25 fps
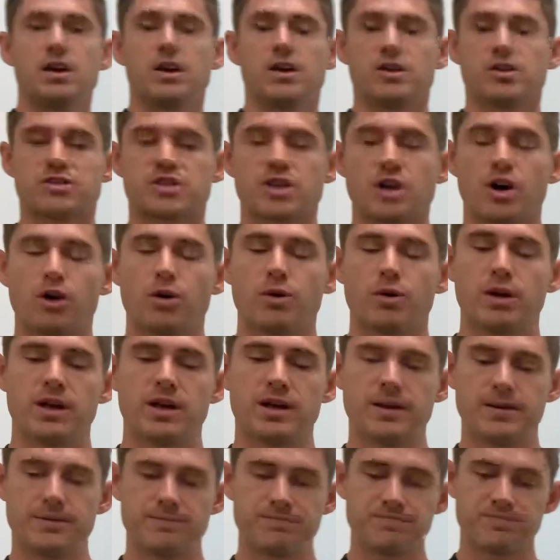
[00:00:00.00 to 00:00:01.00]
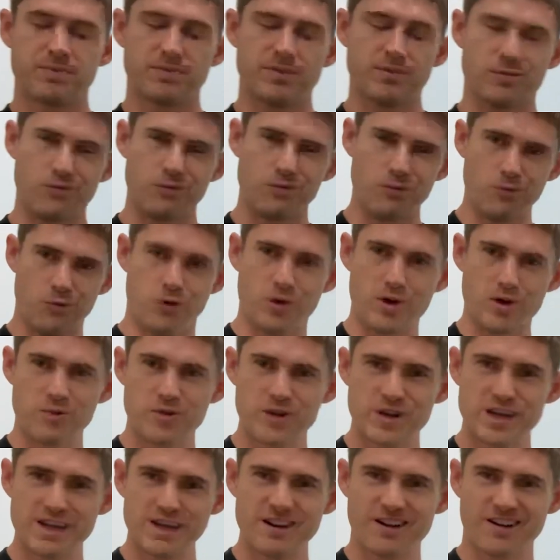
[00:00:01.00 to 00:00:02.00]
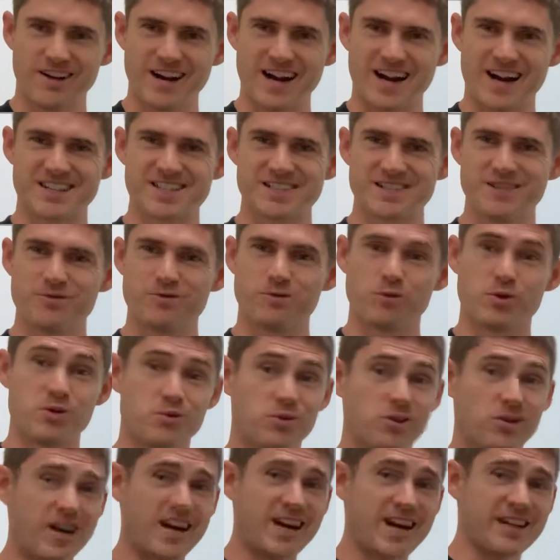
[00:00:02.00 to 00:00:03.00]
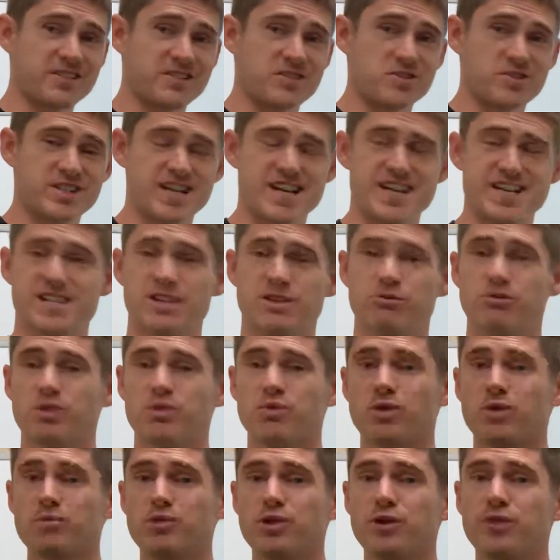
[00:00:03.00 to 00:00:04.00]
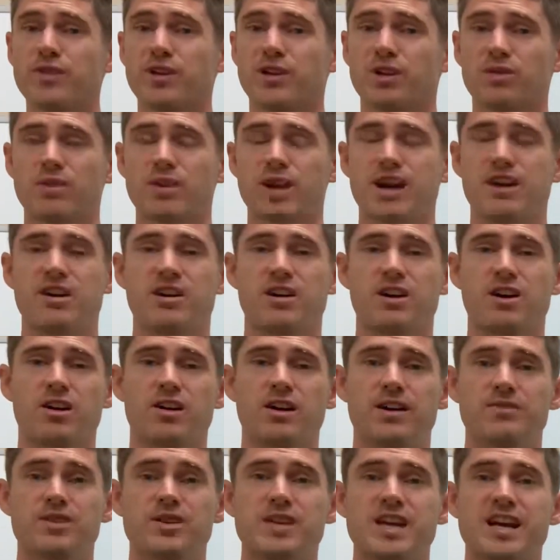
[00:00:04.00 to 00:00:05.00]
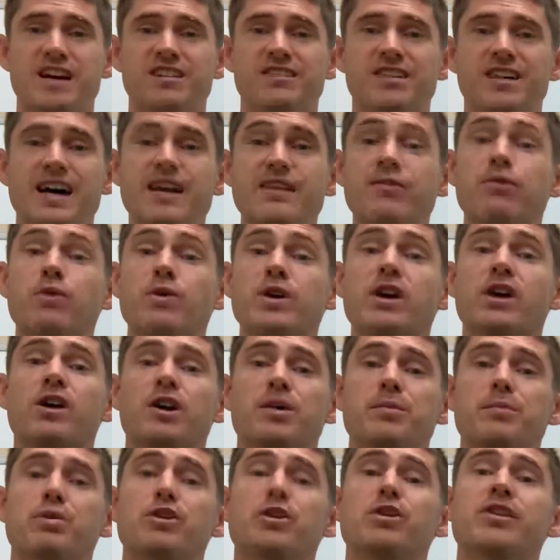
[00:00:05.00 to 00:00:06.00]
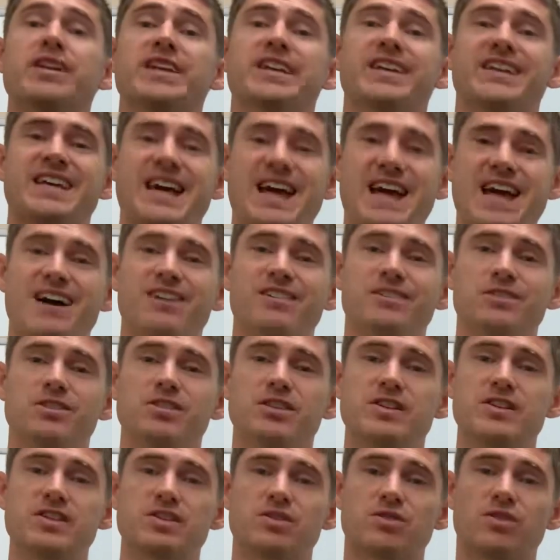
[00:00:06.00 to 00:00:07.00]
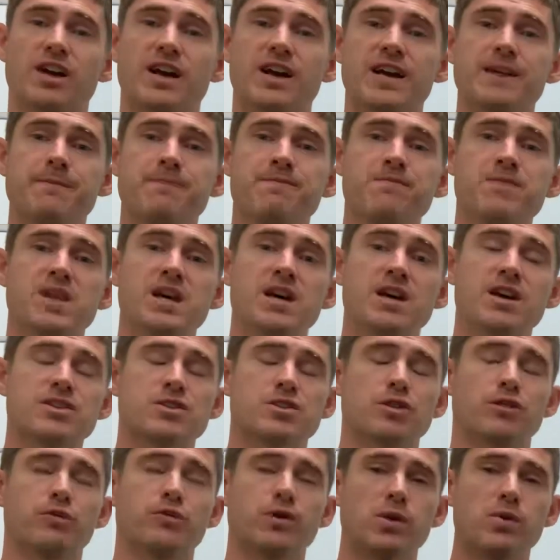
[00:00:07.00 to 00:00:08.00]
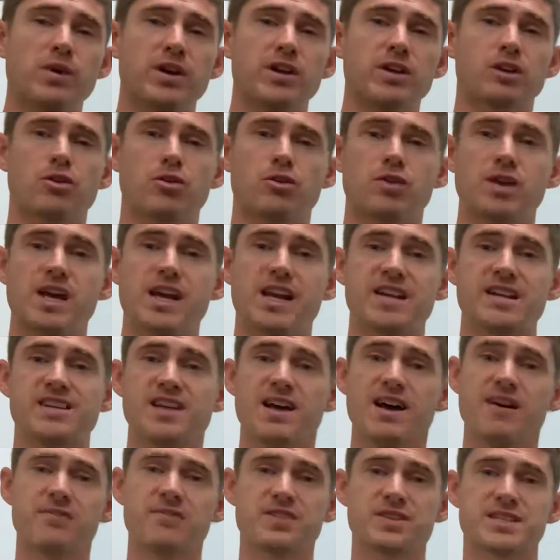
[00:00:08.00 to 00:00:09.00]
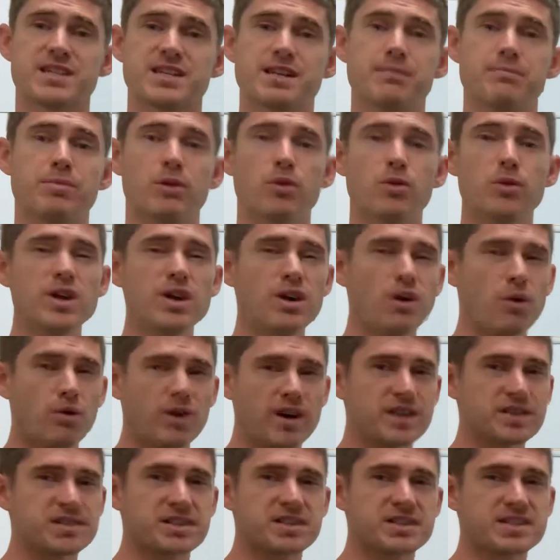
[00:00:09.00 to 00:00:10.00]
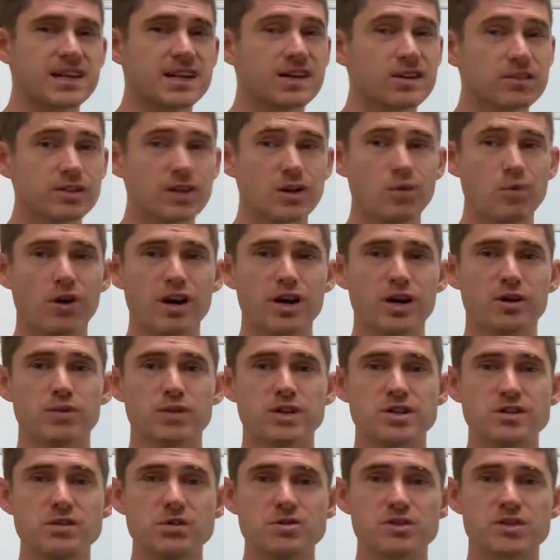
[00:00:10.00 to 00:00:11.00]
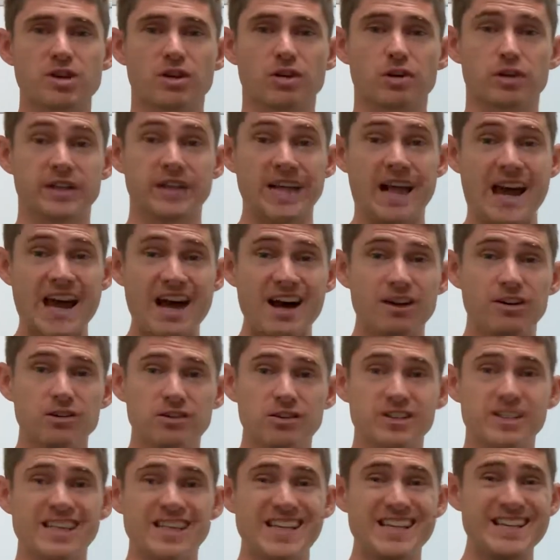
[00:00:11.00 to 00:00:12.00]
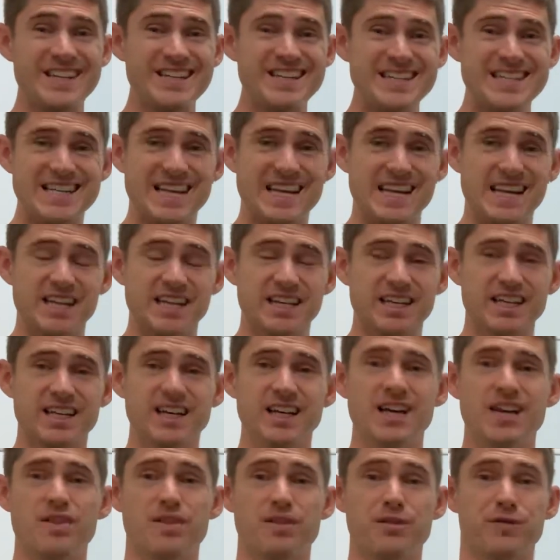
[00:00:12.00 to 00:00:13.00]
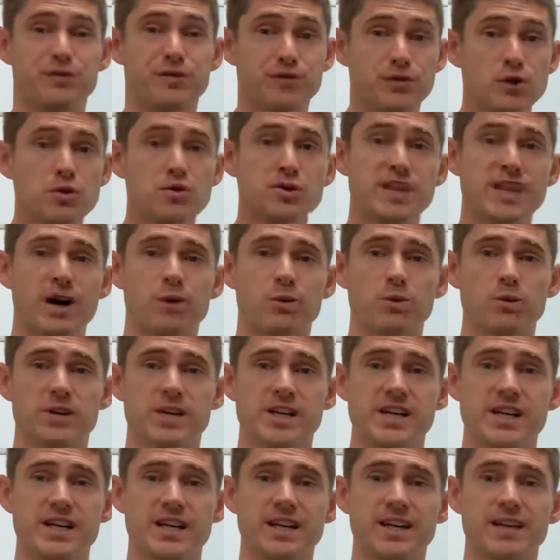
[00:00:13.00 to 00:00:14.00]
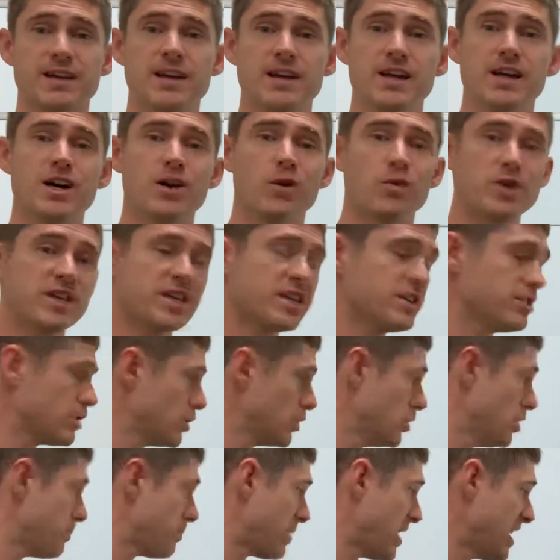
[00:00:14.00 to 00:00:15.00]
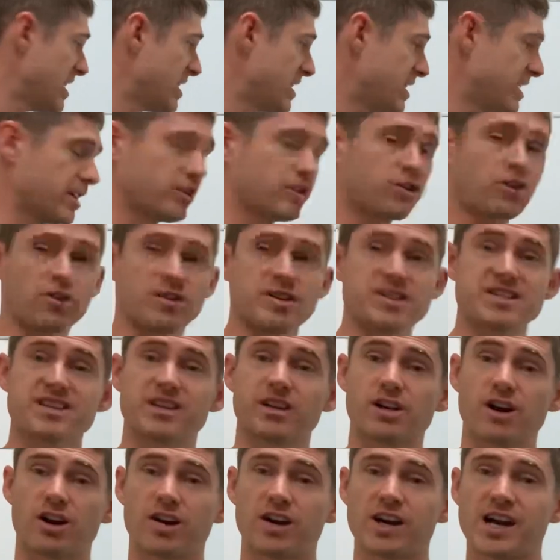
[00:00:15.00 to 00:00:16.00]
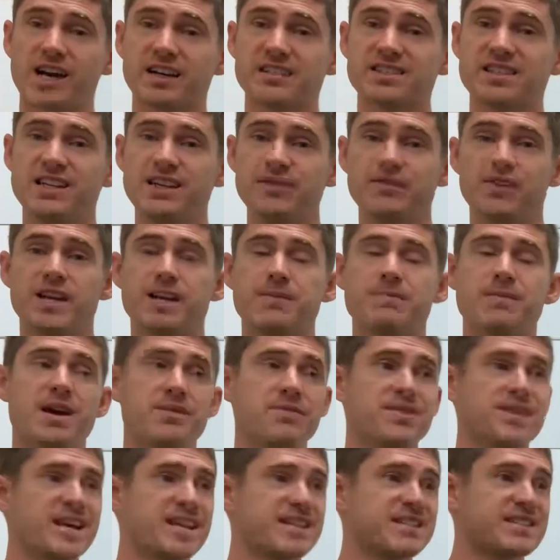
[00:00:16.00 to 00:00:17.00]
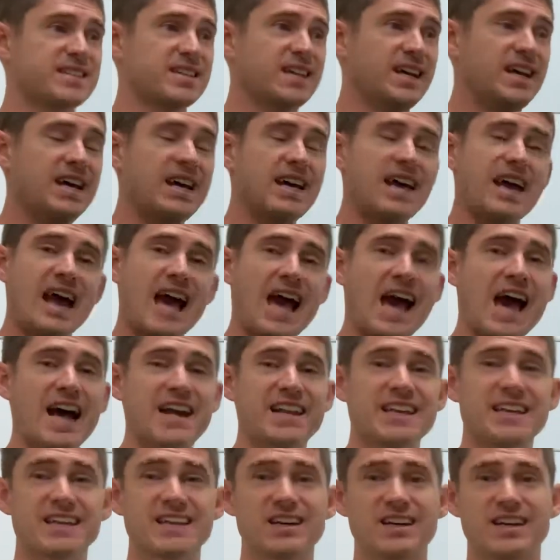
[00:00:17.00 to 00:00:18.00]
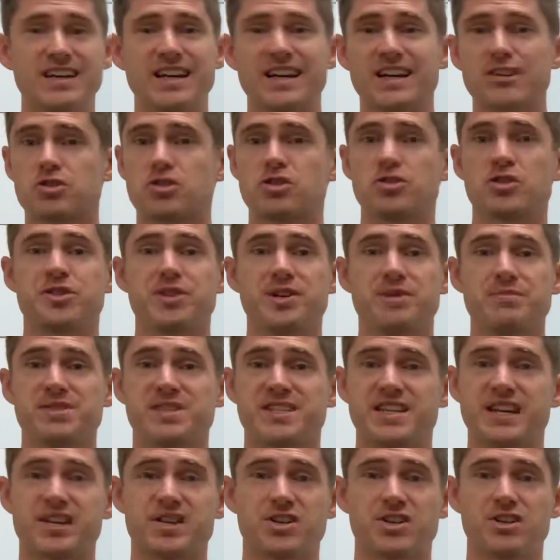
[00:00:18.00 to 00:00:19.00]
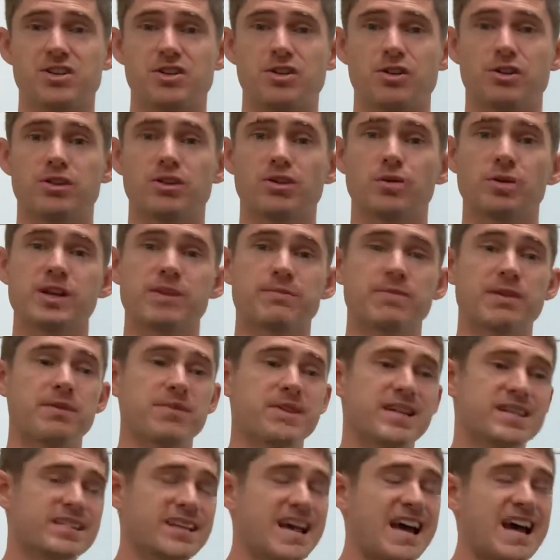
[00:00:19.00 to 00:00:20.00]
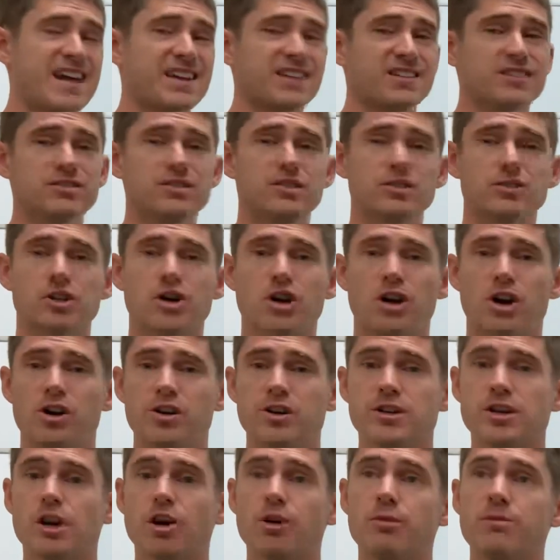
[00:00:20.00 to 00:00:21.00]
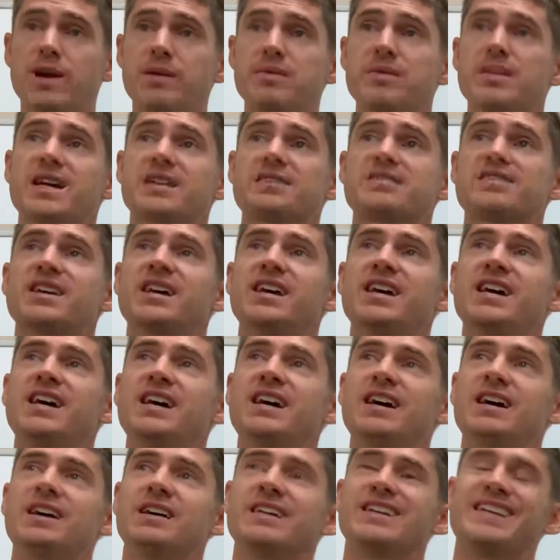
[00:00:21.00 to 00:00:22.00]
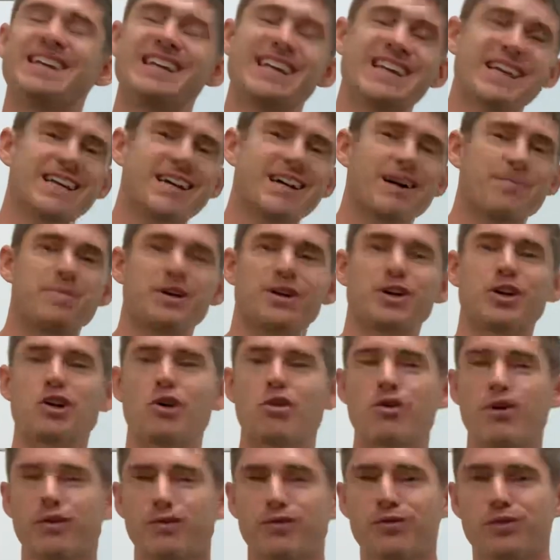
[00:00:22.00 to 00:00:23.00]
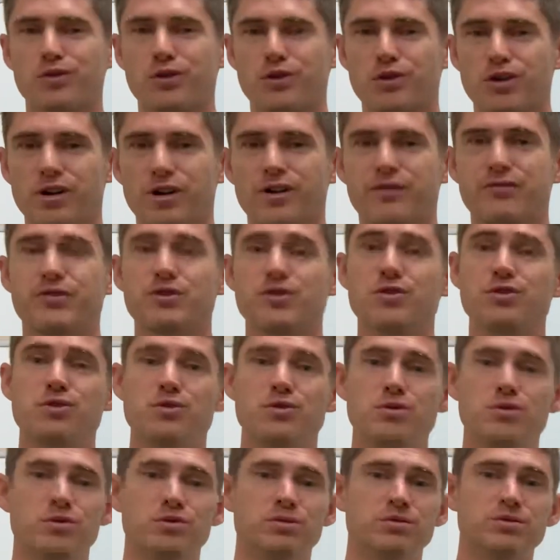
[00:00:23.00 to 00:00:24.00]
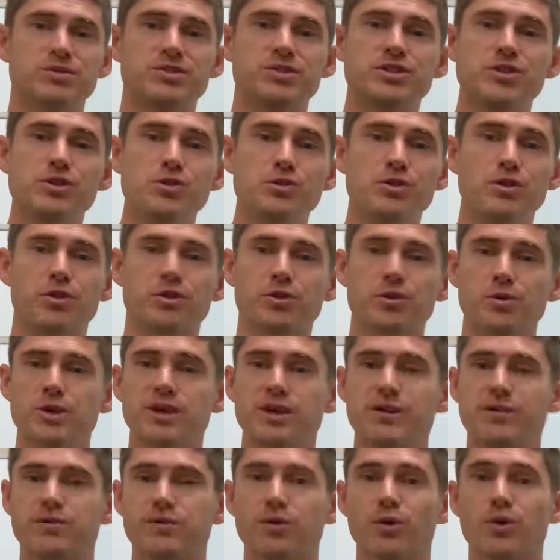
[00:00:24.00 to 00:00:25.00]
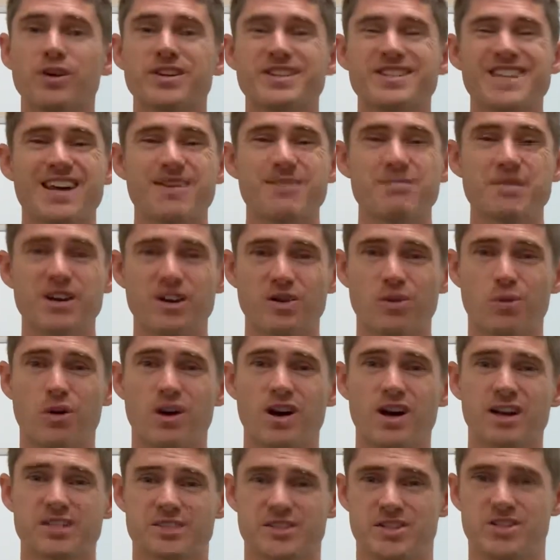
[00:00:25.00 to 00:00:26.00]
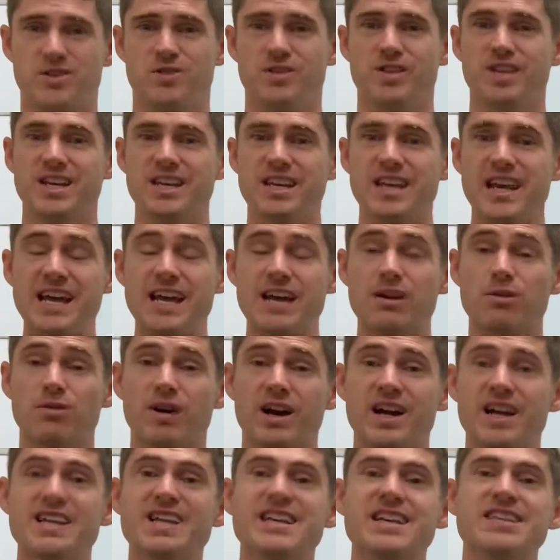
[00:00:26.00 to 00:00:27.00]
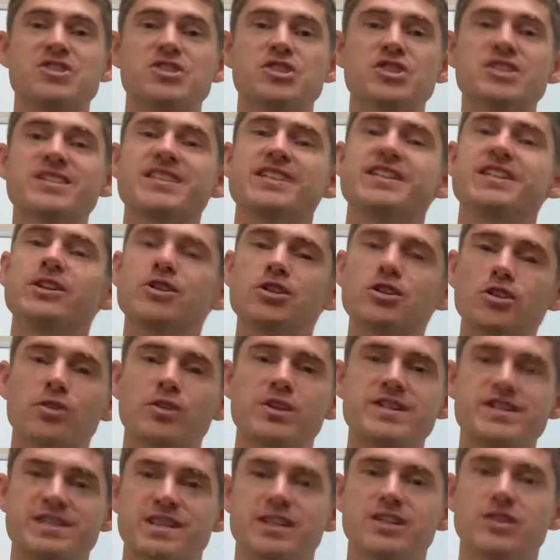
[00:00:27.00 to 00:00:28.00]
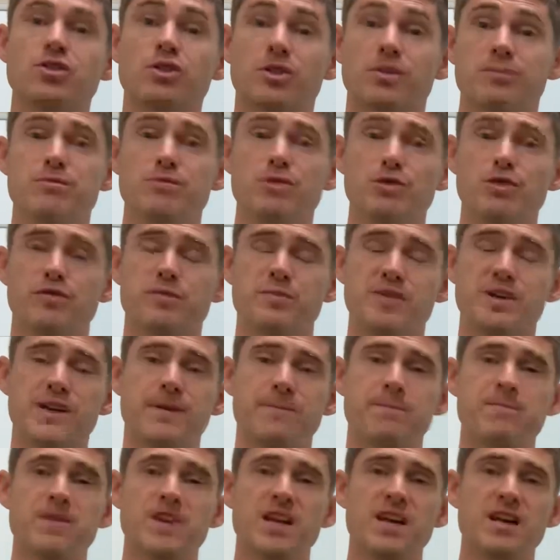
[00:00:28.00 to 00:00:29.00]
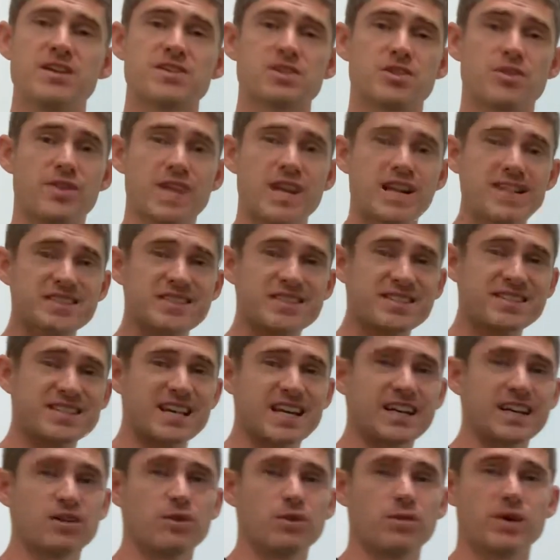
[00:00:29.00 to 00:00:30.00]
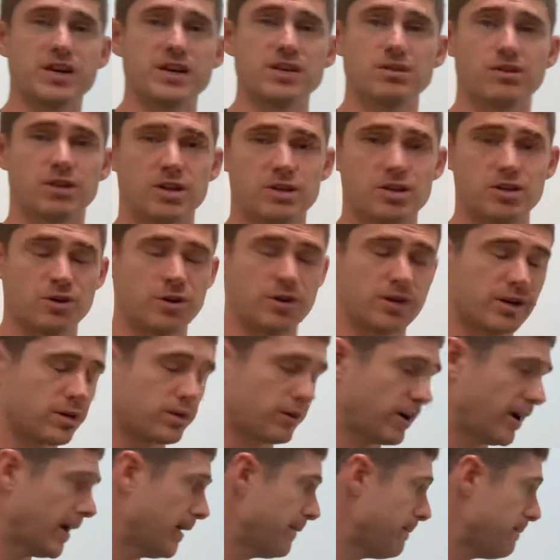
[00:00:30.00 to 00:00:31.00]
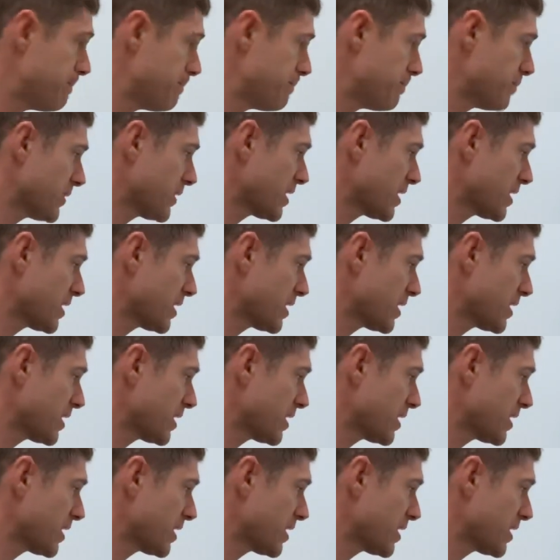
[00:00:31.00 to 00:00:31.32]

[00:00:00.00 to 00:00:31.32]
So when we are active, when we're exercising, when we're moving around in our everyday life, we are burning calories, right? So if we want to create a deficit, but we don't necessarily want to reduce our calorie intake, the food that we're eating, we can do it by increasing our activity. Maybe that's adding an extra gym session during the week. Maybe that's adding a little cardio. Maybe that's getting up and going for a few 2, 3, 4, 10-minute walks during the day, right? It's just increasing your movement. So that's the second way you can do it, okay?